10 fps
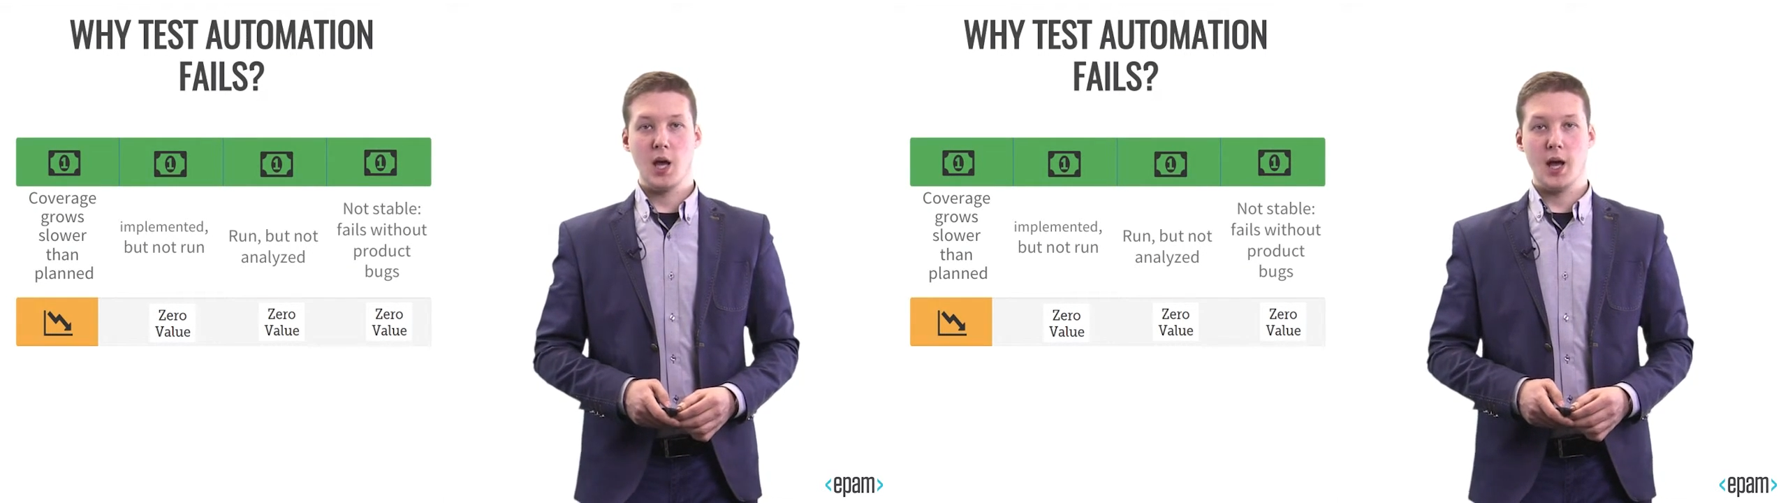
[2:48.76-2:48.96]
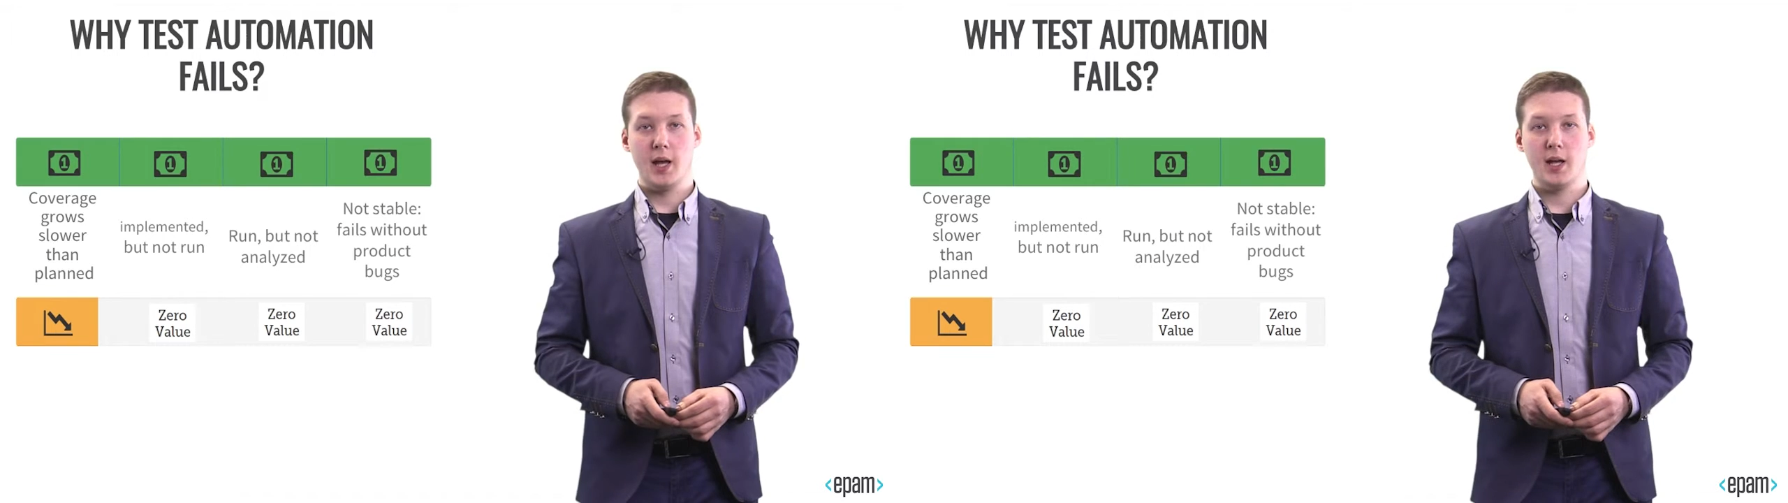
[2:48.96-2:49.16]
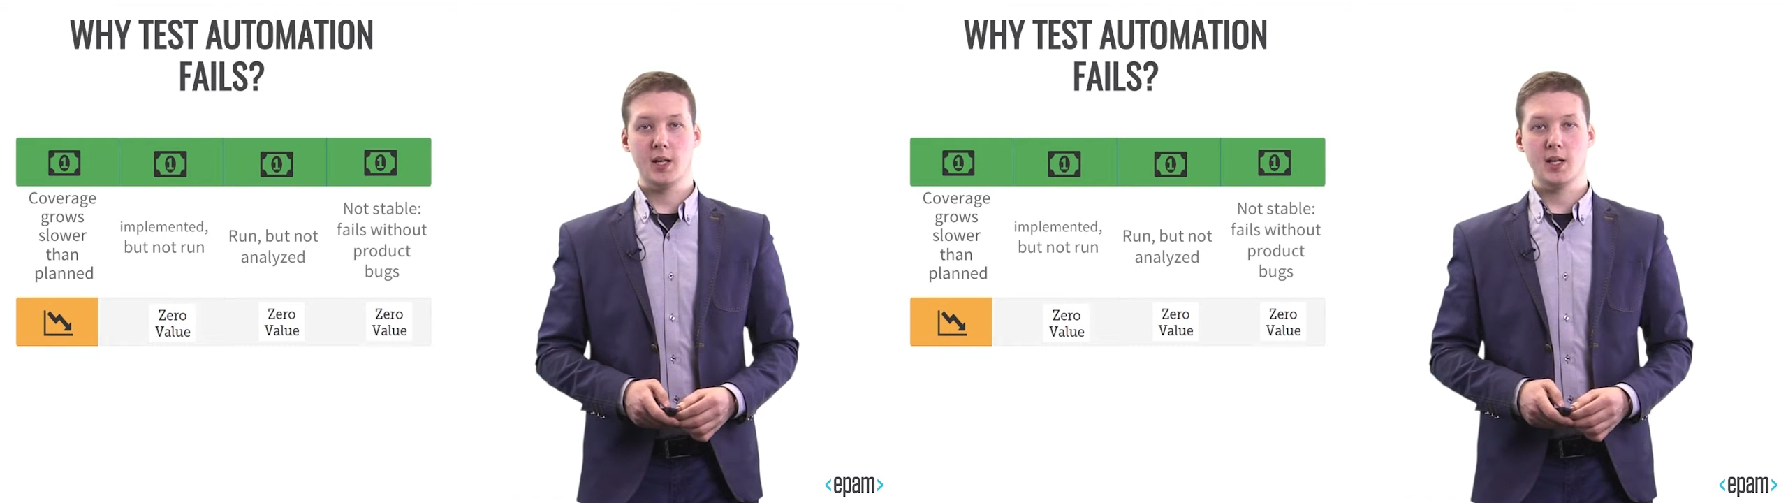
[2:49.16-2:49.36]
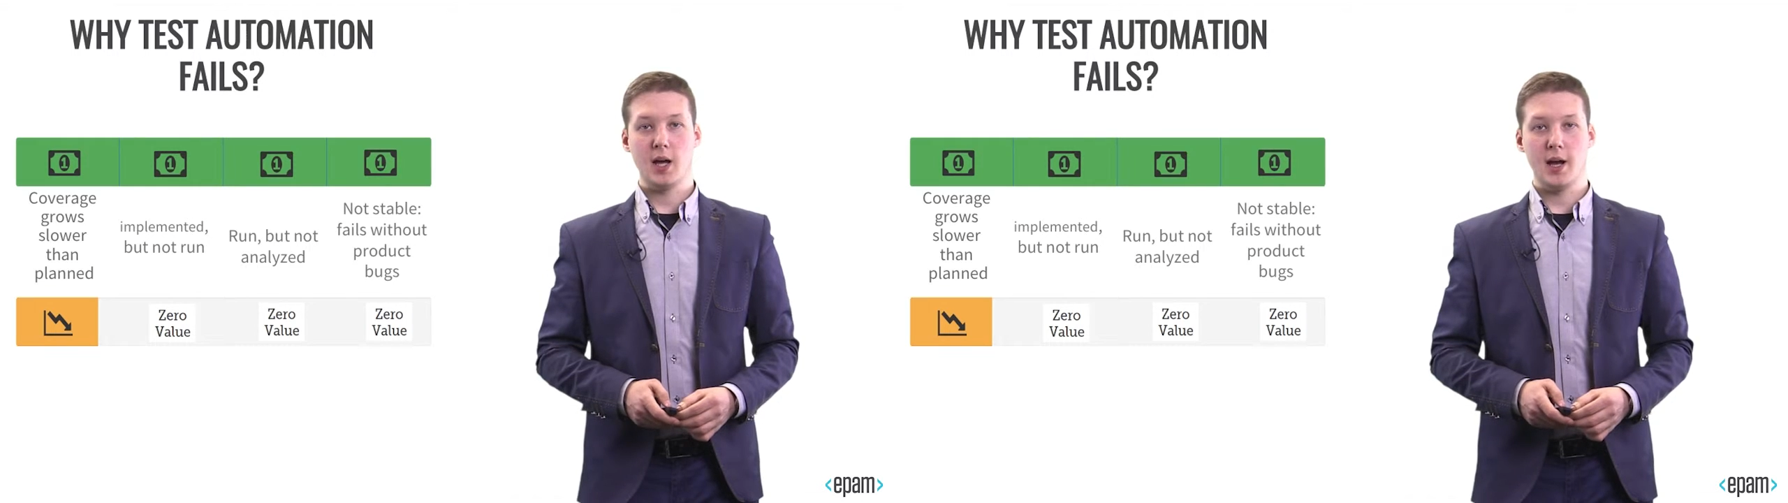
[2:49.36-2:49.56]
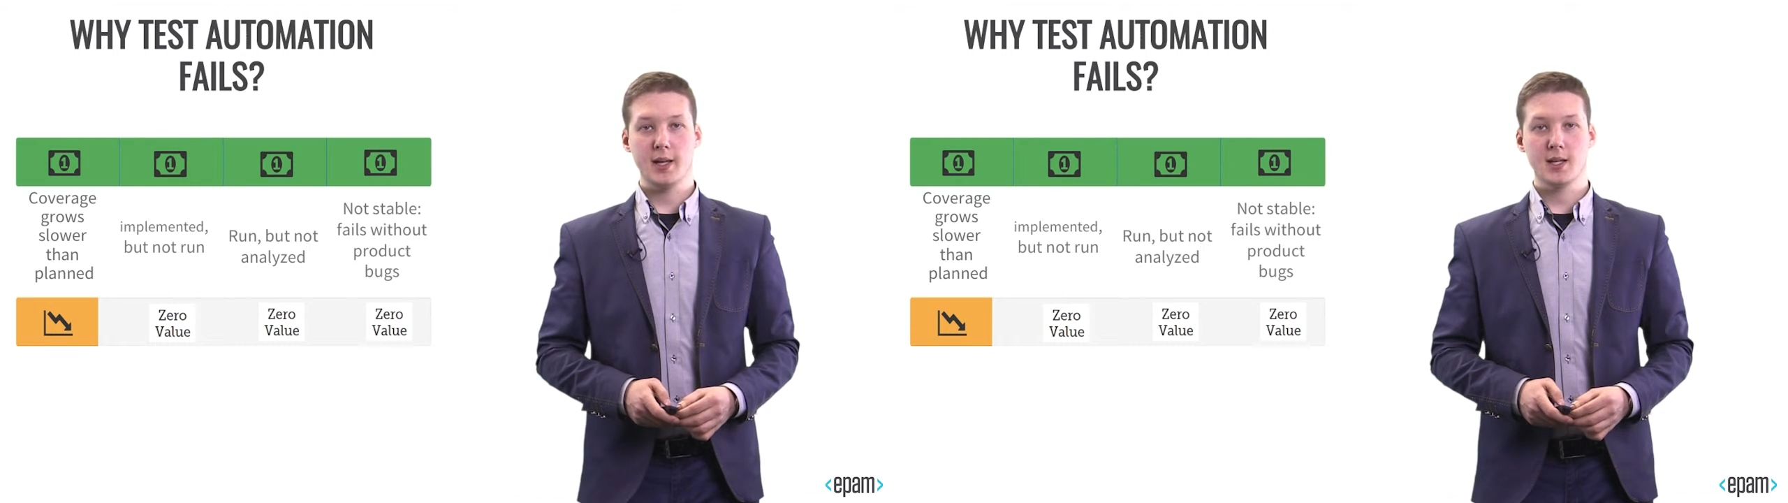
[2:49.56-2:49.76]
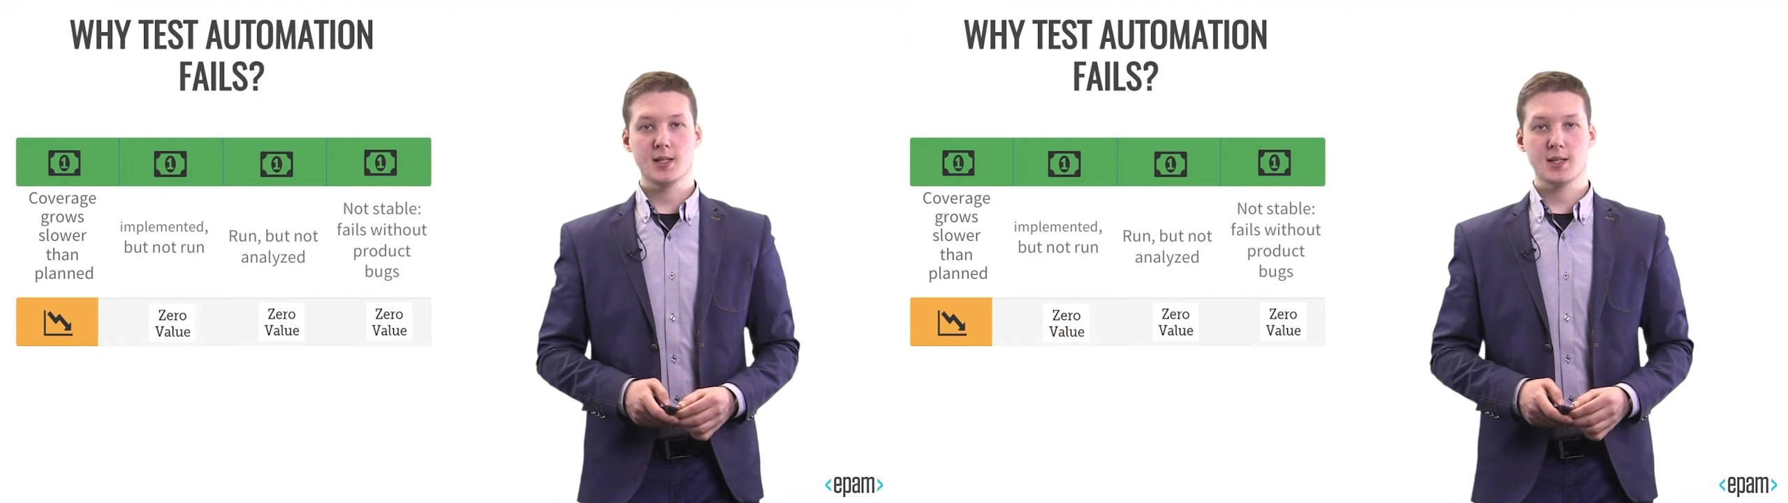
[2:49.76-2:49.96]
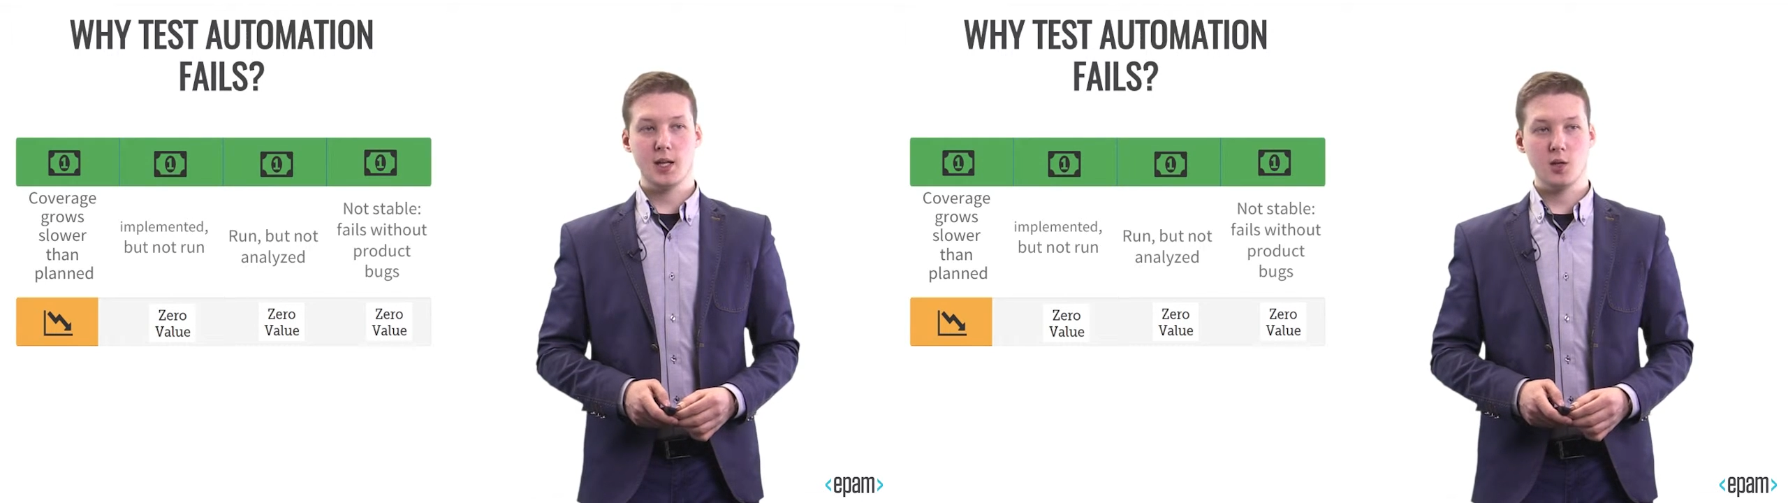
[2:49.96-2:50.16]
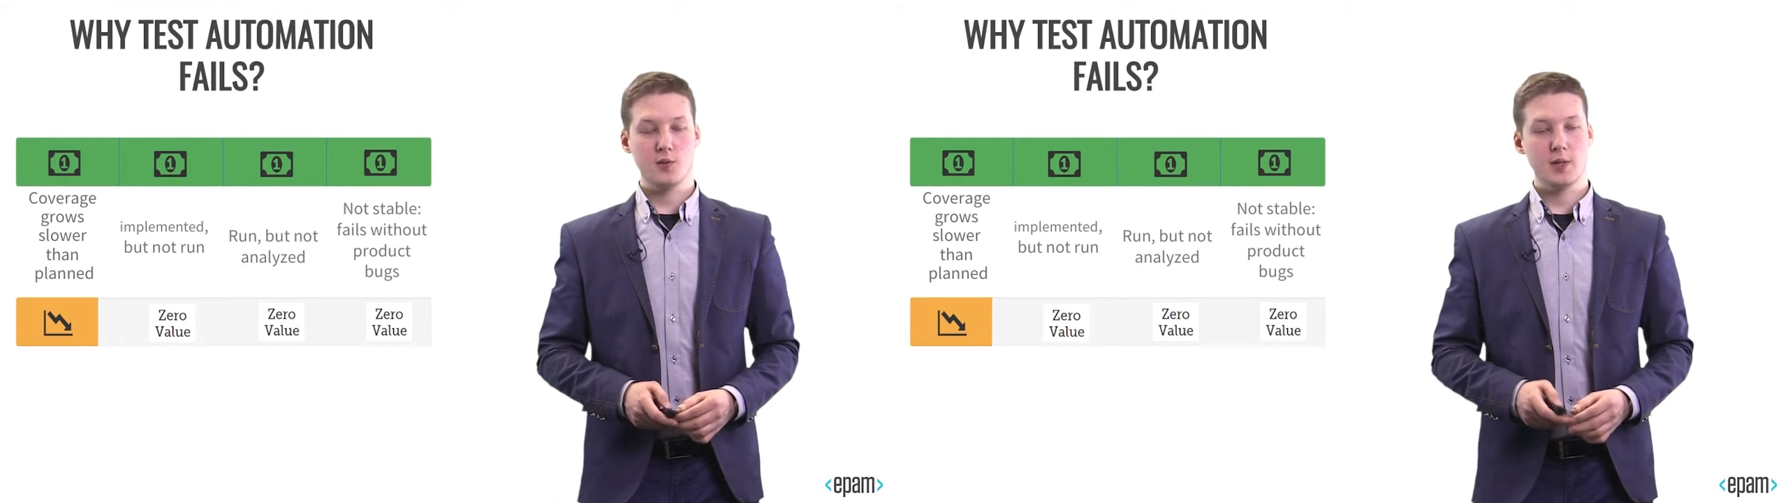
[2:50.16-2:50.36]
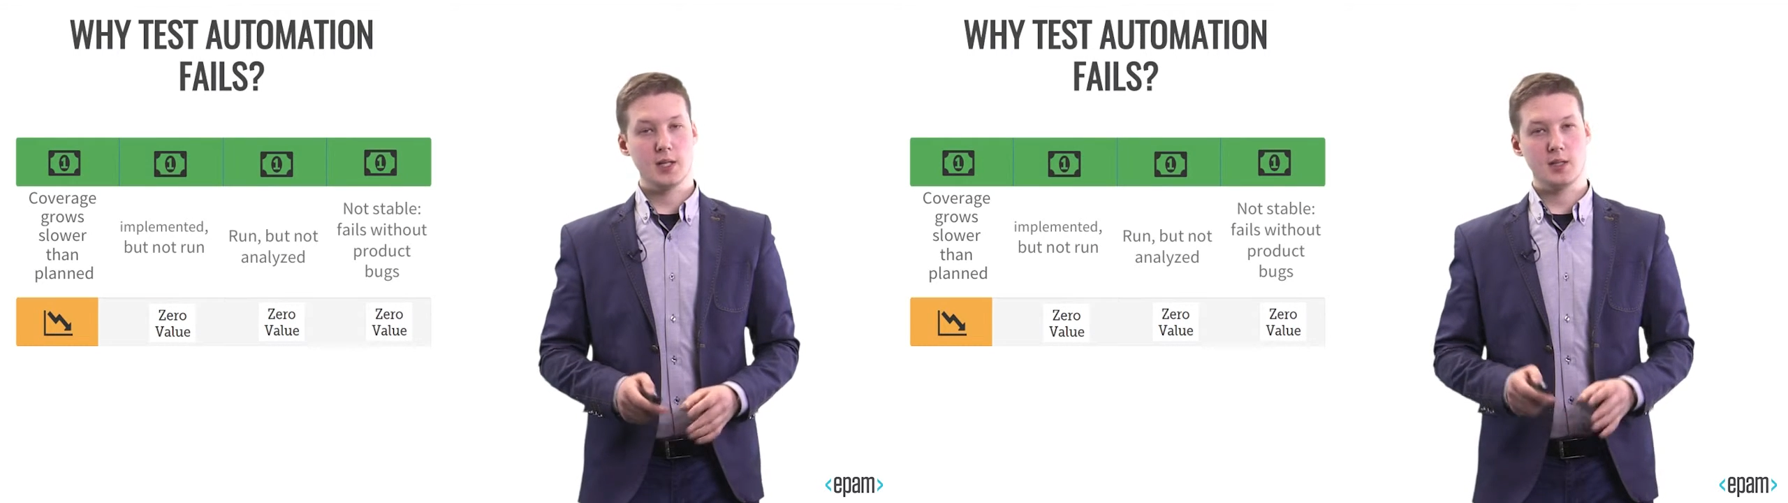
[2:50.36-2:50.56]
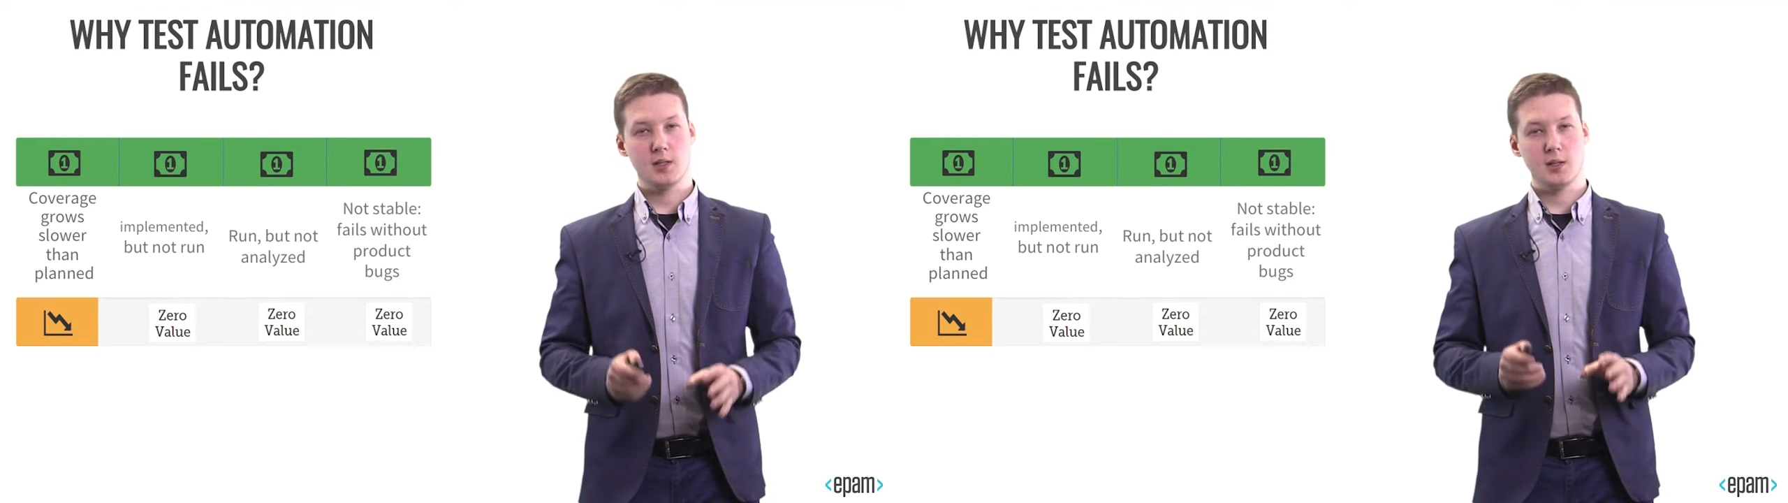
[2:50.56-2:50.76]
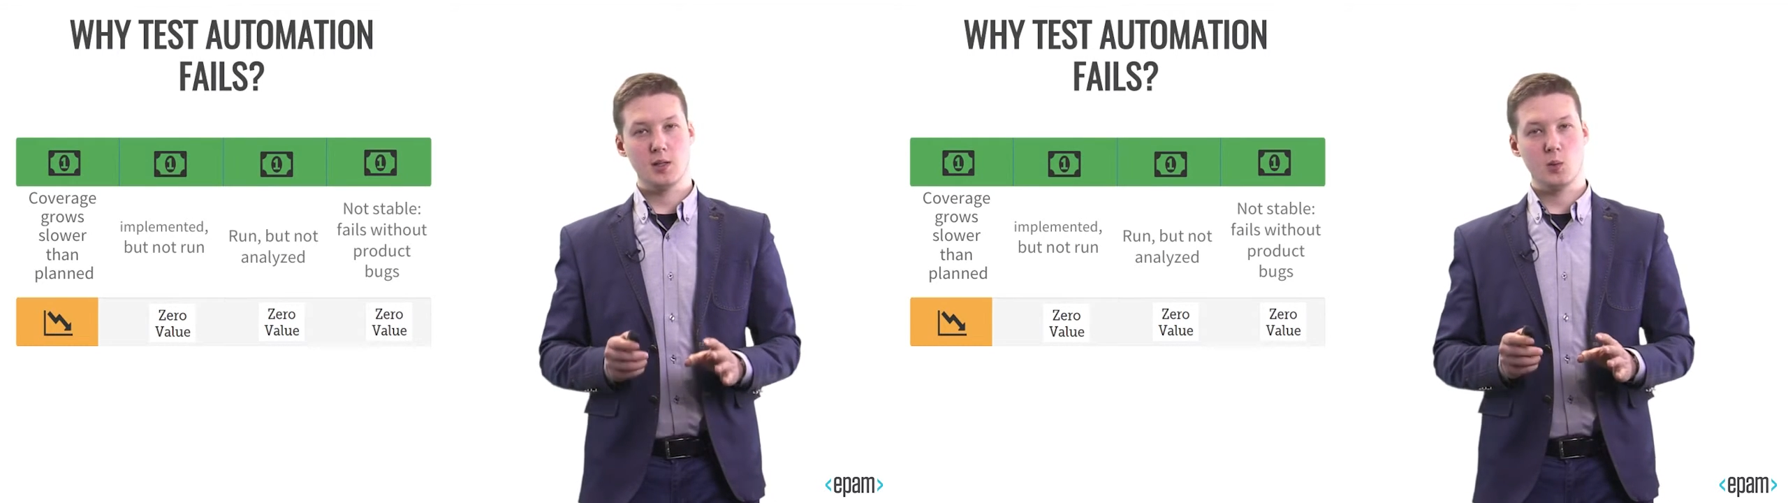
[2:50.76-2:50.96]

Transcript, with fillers: And I can say you that